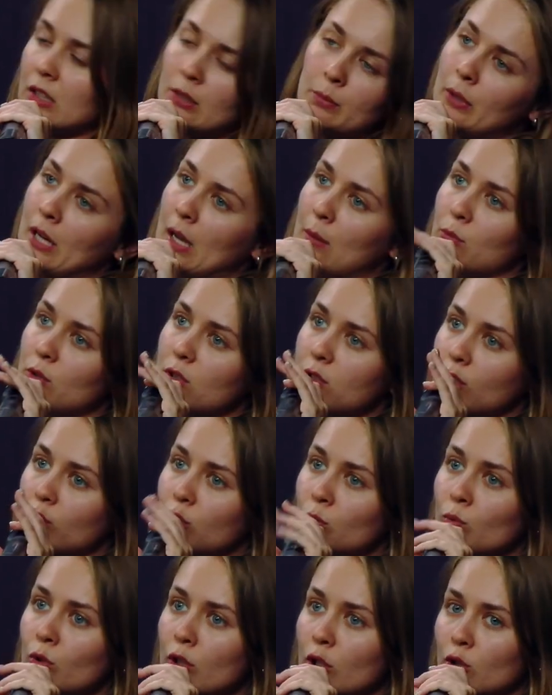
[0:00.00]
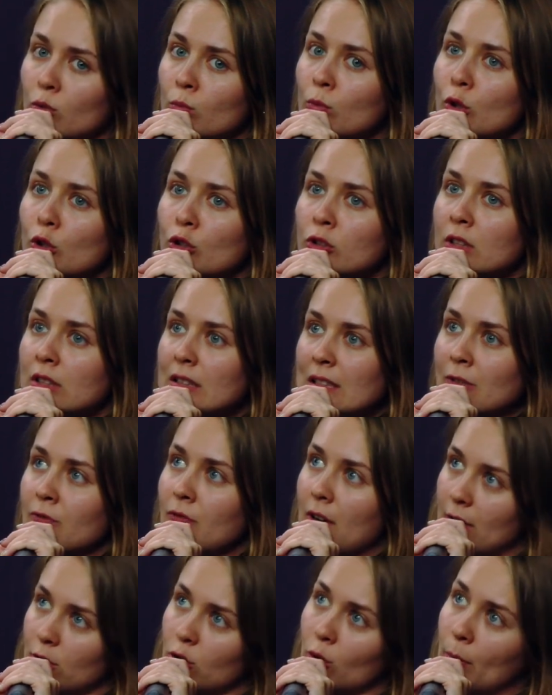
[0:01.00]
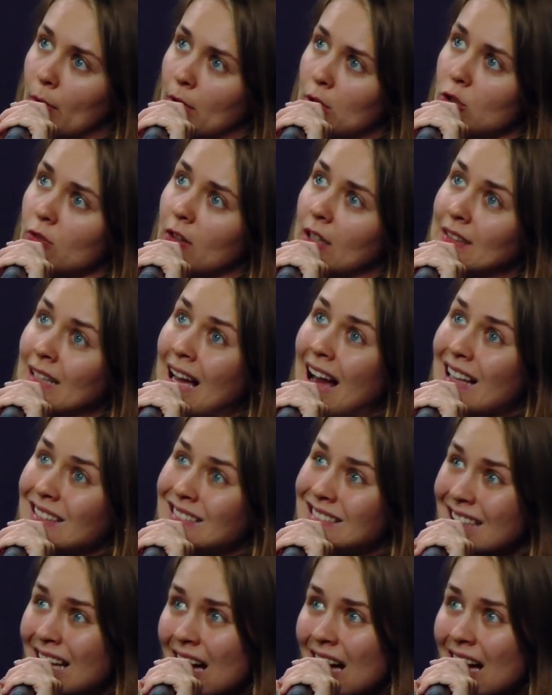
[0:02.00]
are tired and if we all stop working,